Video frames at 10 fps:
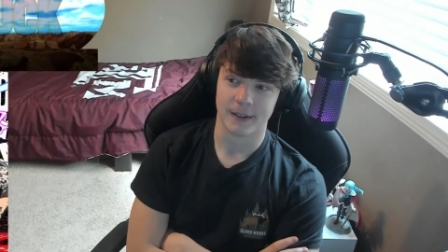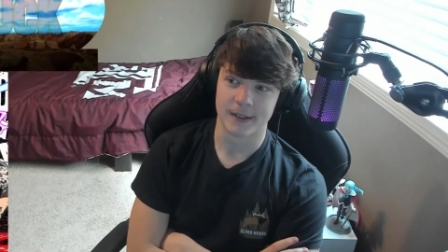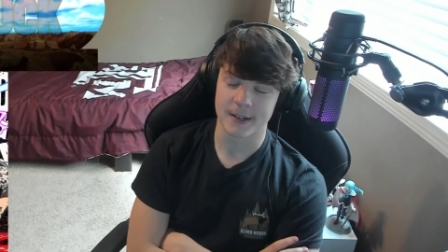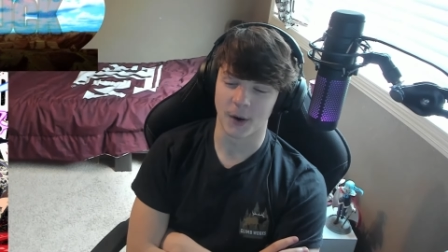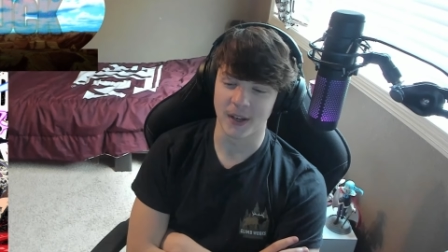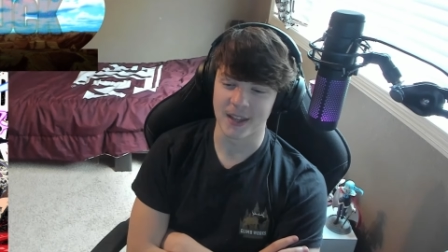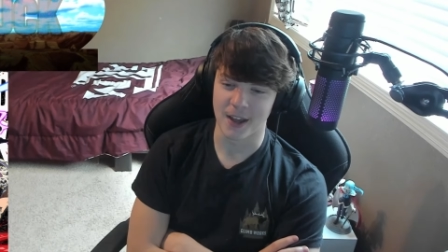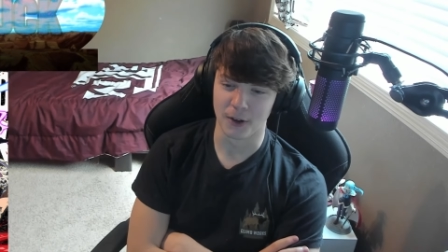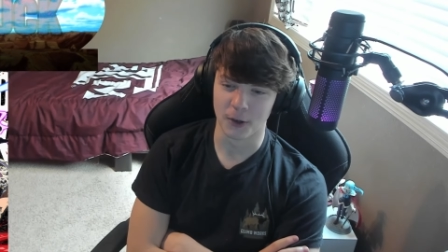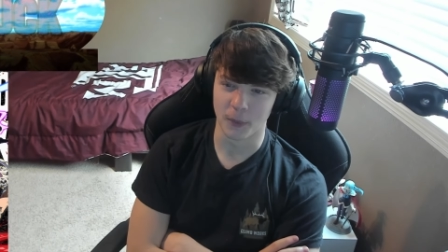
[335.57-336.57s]
Let's go eat that
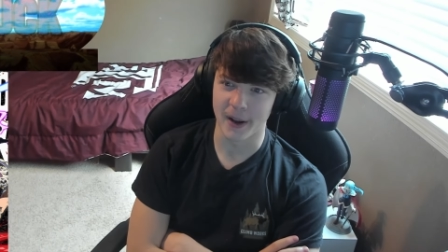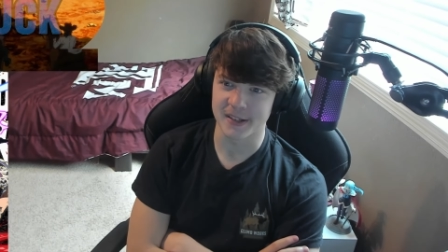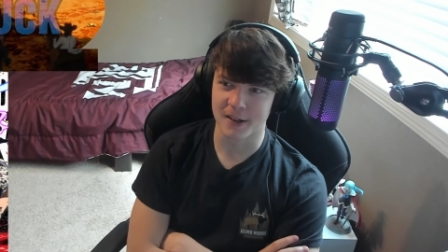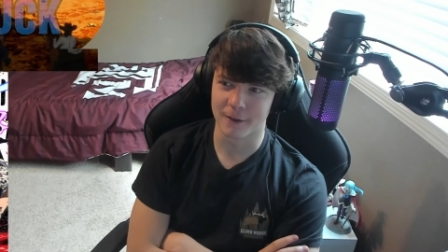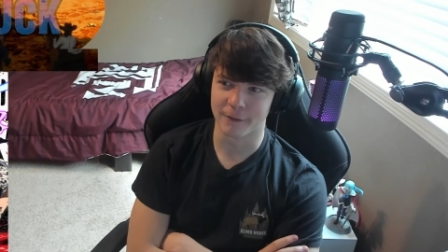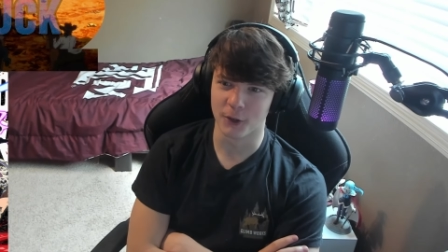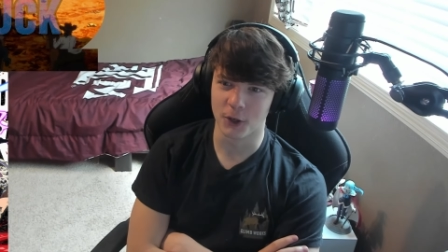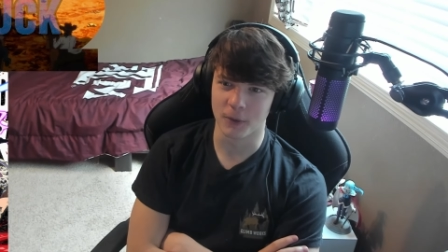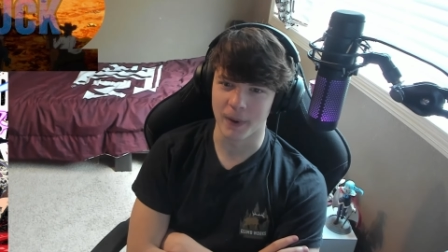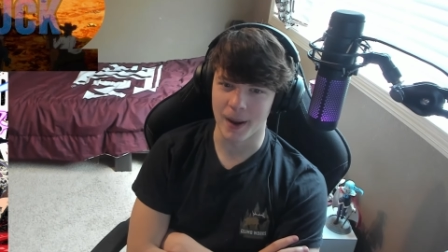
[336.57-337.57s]
old western
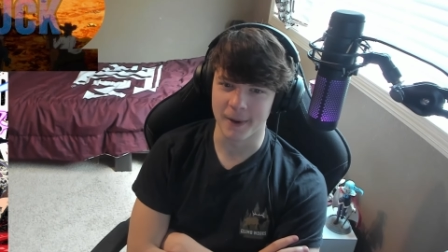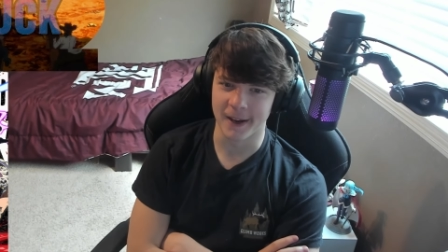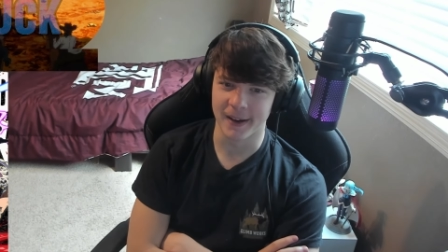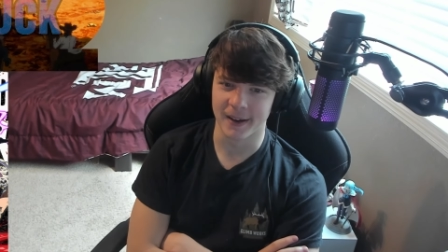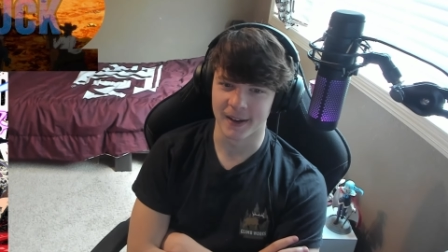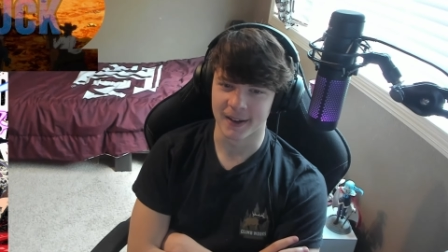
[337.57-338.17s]
food, baby.